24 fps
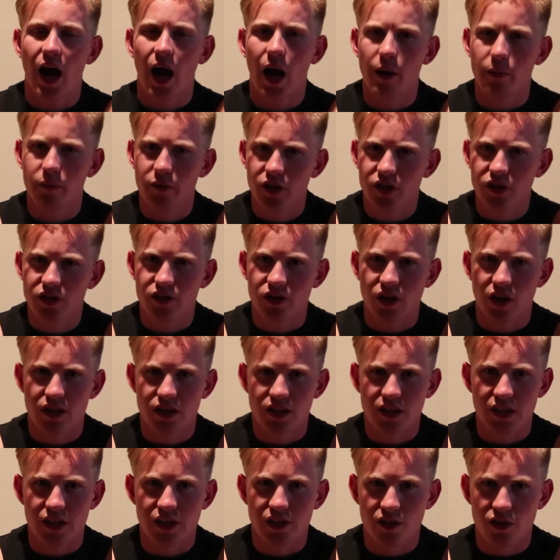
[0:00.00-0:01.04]
I'm gonna start
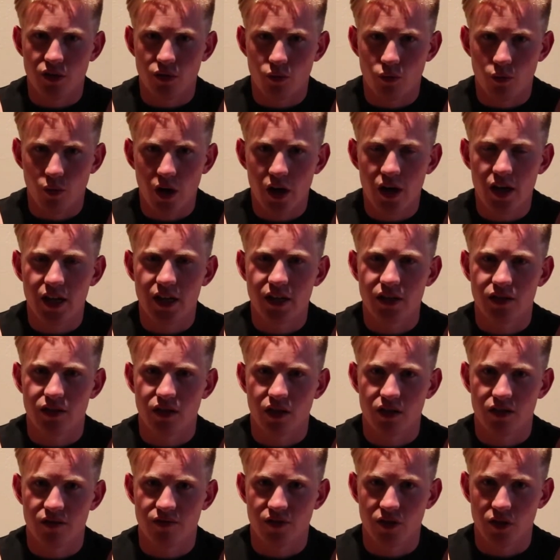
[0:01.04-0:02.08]
to get in a rut and
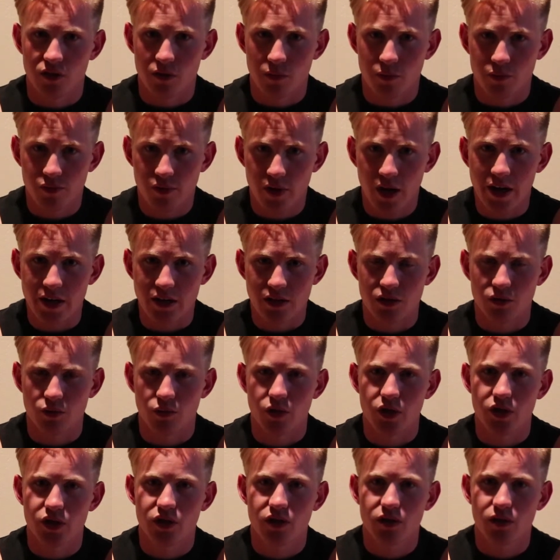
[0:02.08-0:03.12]
start to feel depressed,
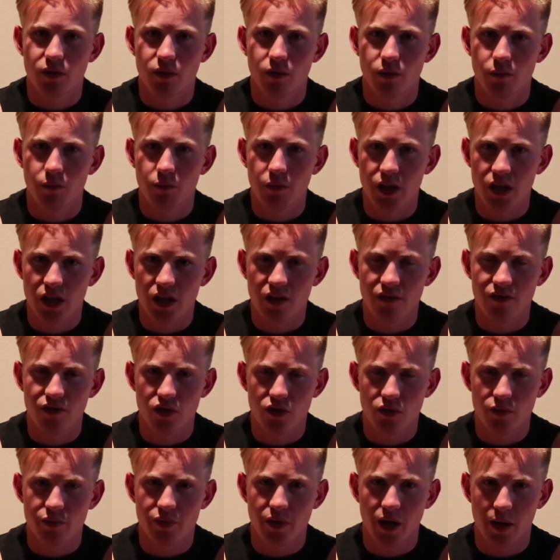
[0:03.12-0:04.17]
which many of
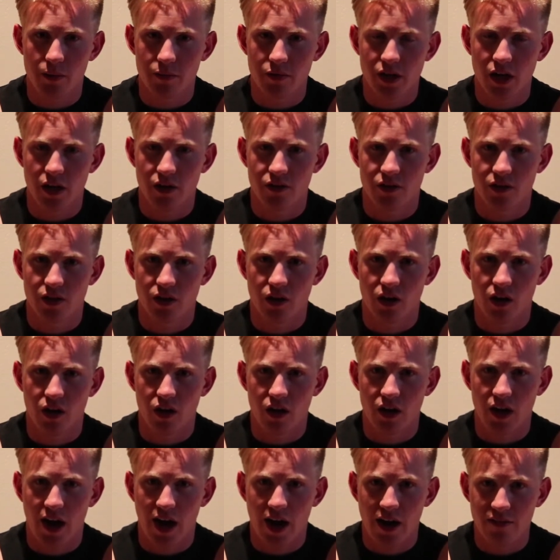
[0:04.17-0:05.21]
you probably out there
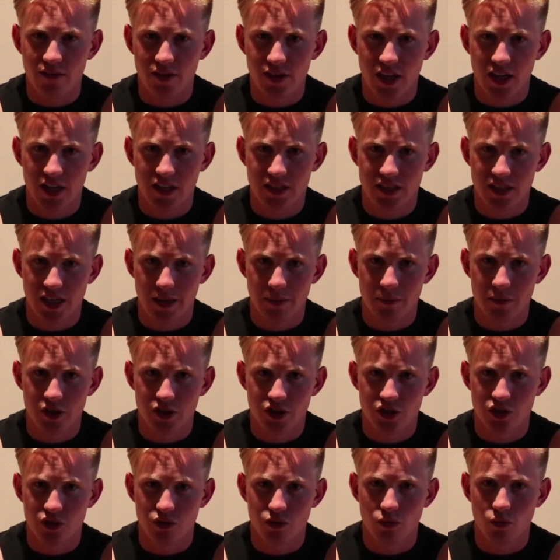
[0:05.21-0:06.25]
are having that same
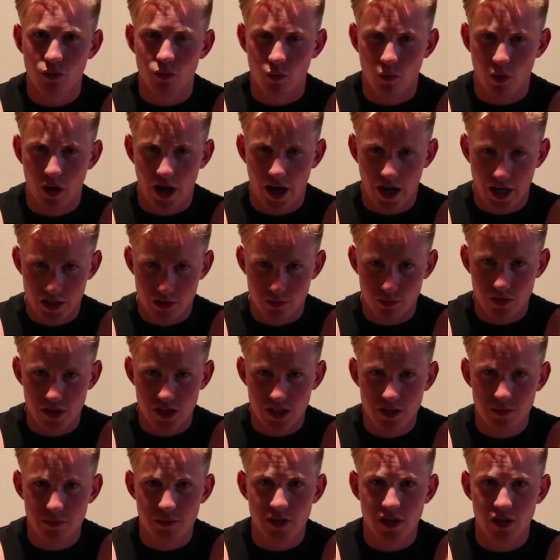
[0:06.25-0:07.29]
issue as we
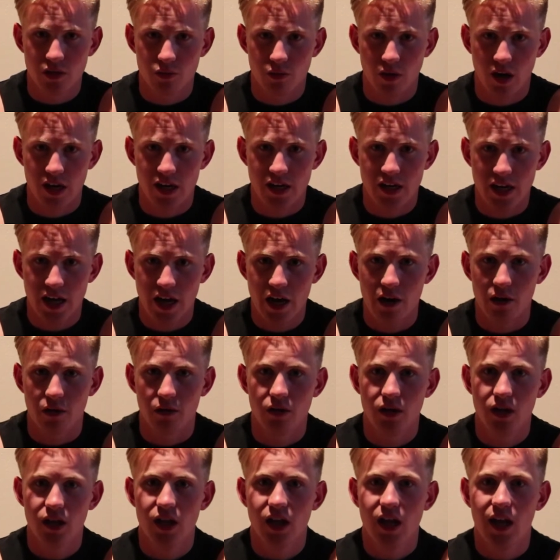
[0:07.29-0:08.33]
speak right
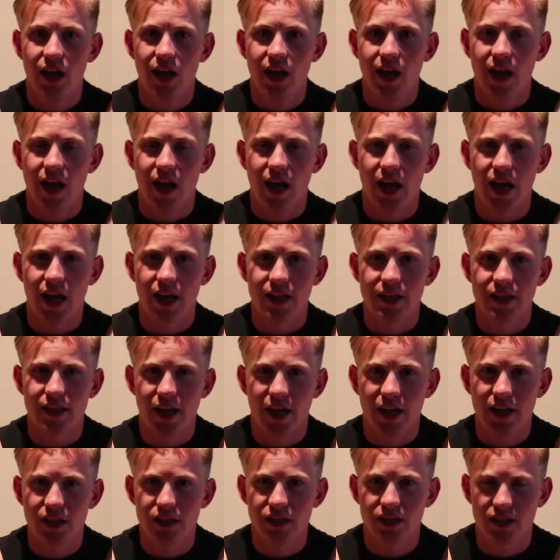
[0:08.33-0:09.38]
now. And
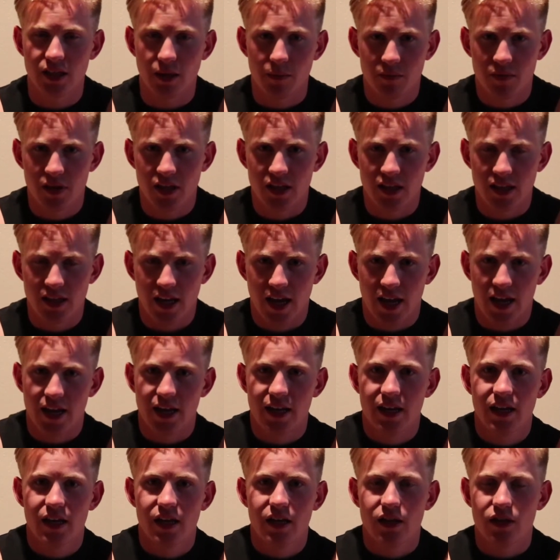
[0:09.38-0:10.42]
that is something
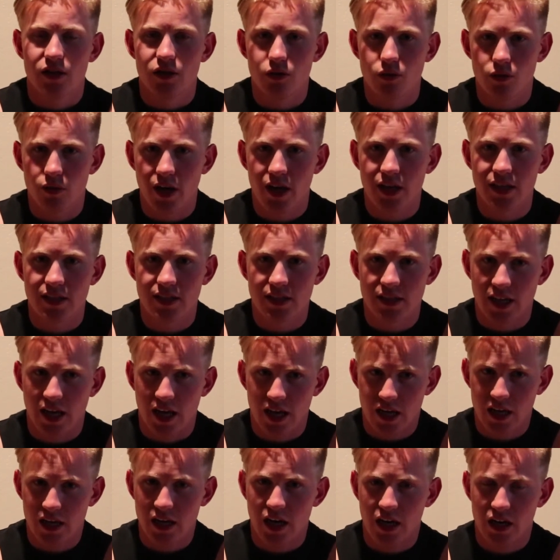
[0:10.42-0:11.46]
that you guys
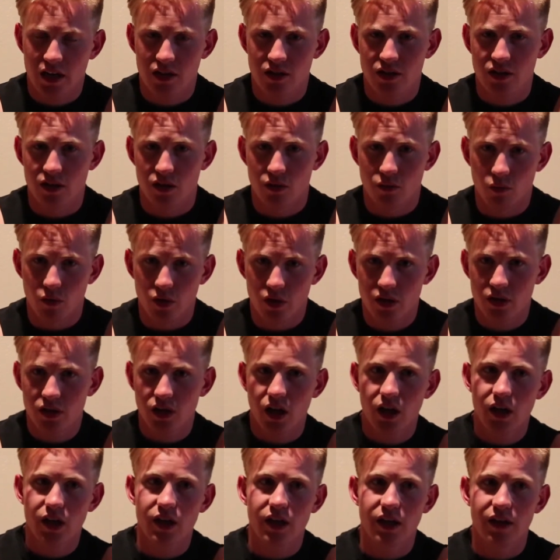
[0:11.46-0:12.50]
can actually work
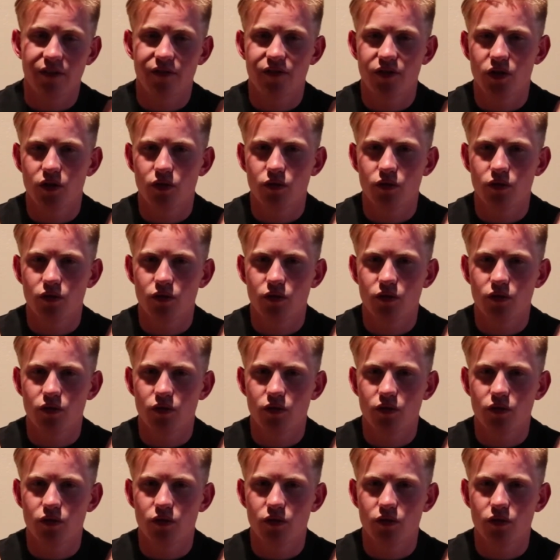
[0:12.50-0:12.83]
on if